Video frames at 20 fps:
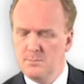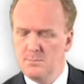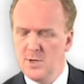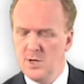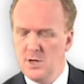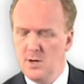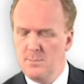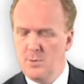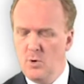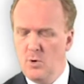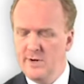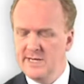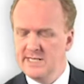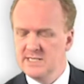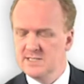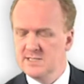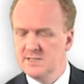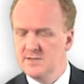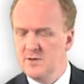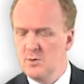per
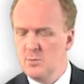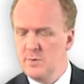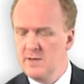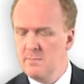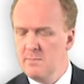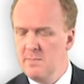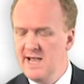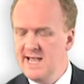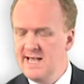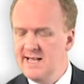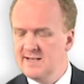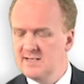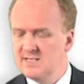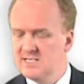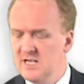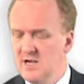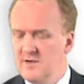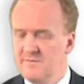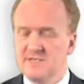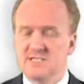point that we make.
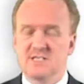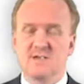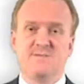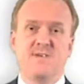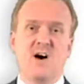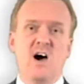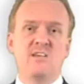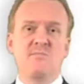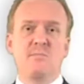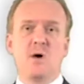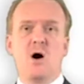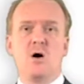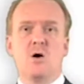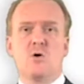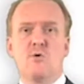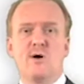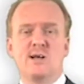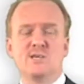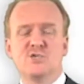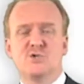So if it's a
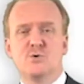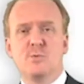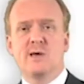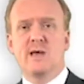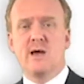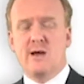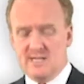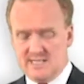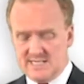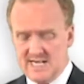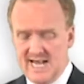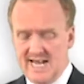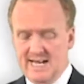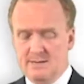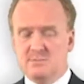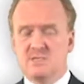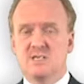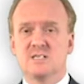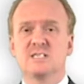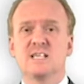5-mark question, we're going to
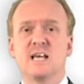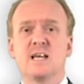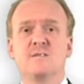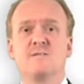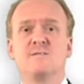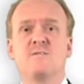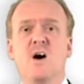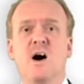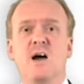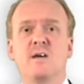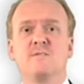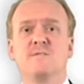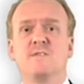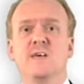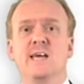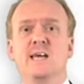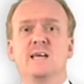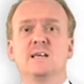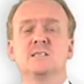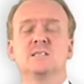aim to say 5
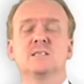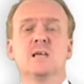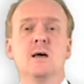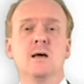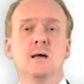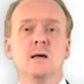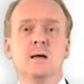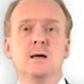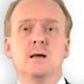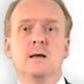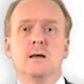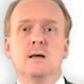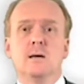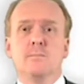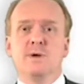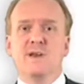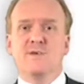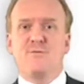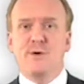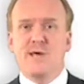things.
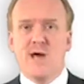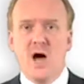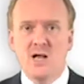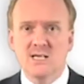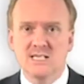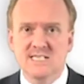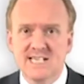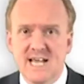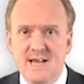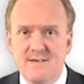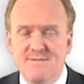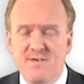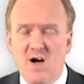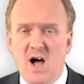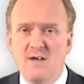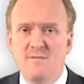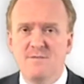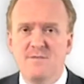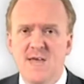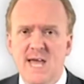But if we can't say
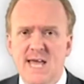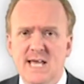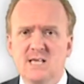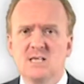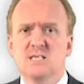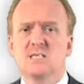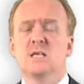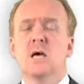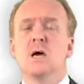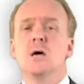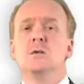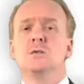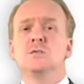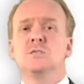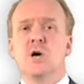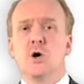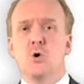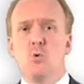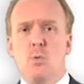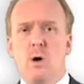5 things,
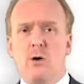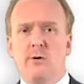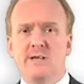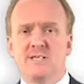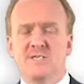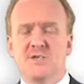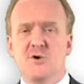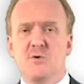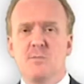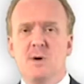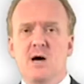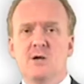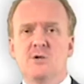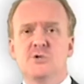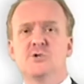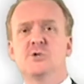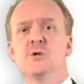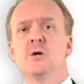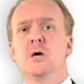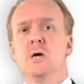don't worry too
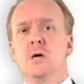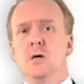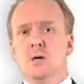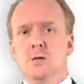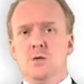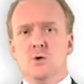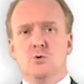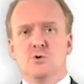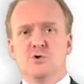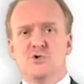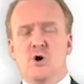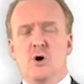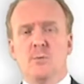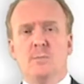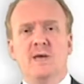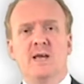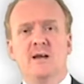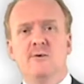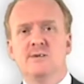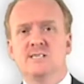much. Your
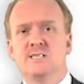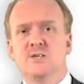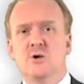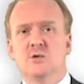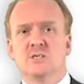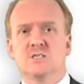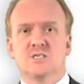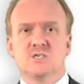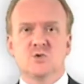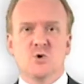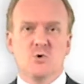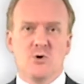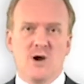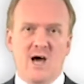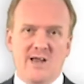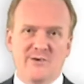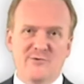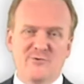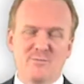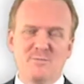job here is not to score
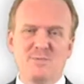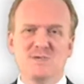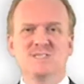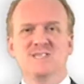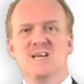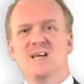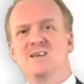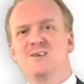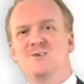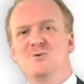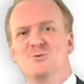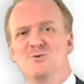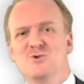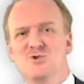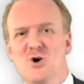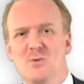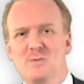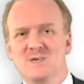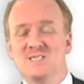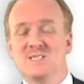100%, your
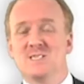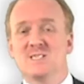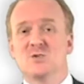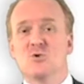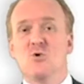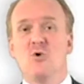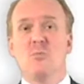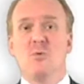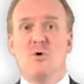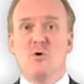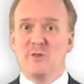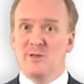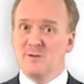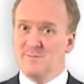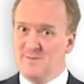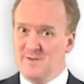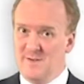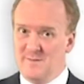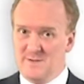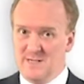job is to score more
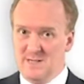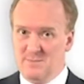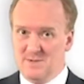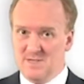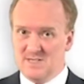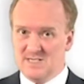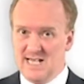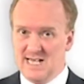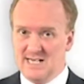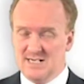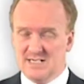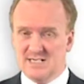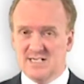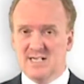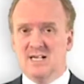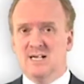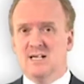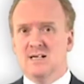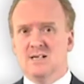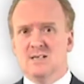than 50%.
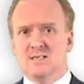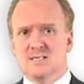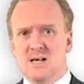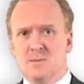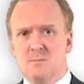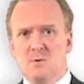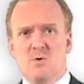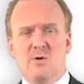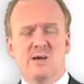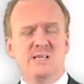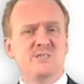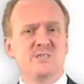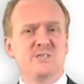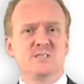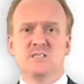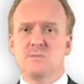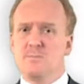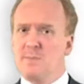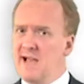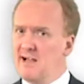Some
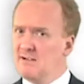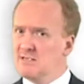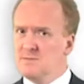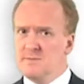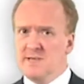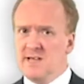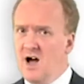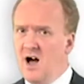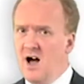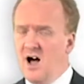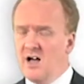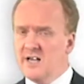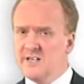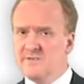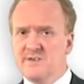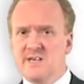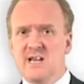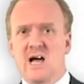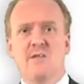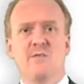questions are bound to be
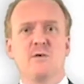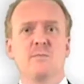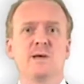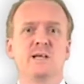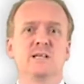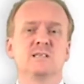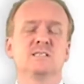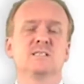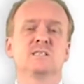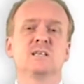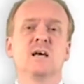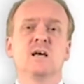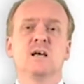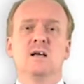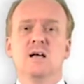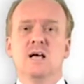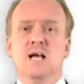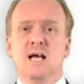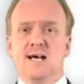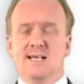harder than other bits.
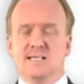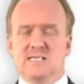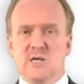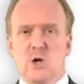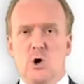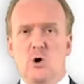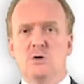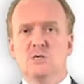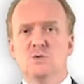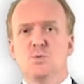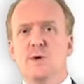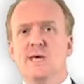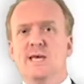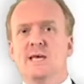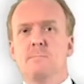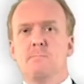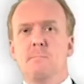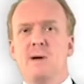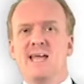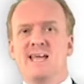As long as we
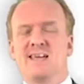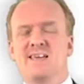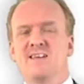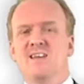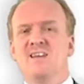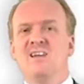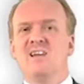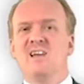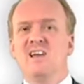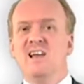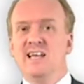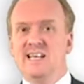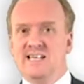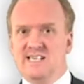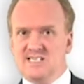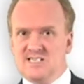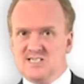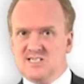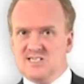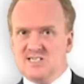can make at
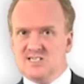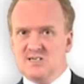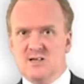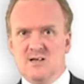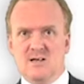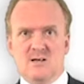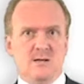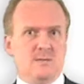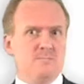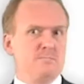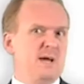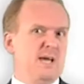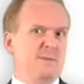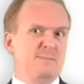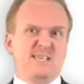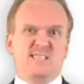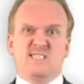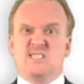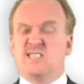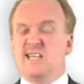least
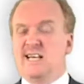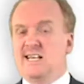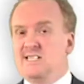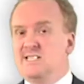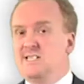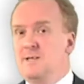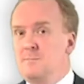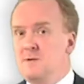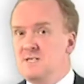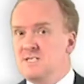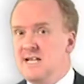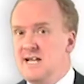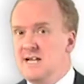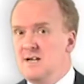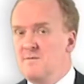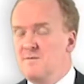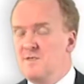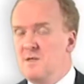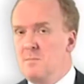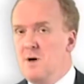maybe
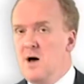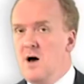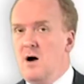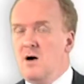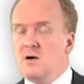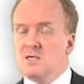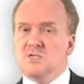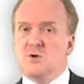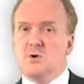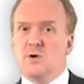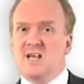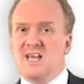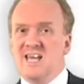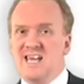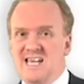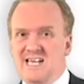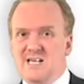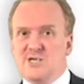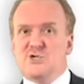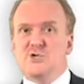60% of the marks on
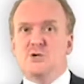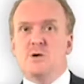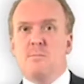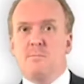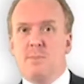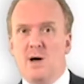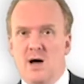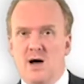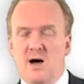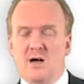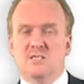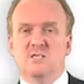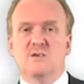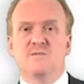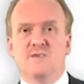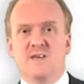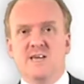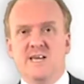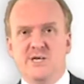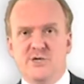each part
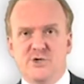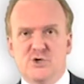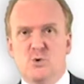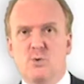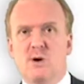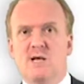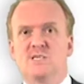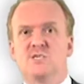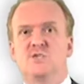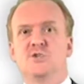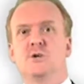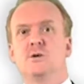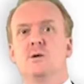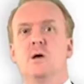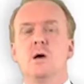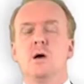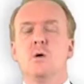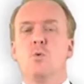of each question,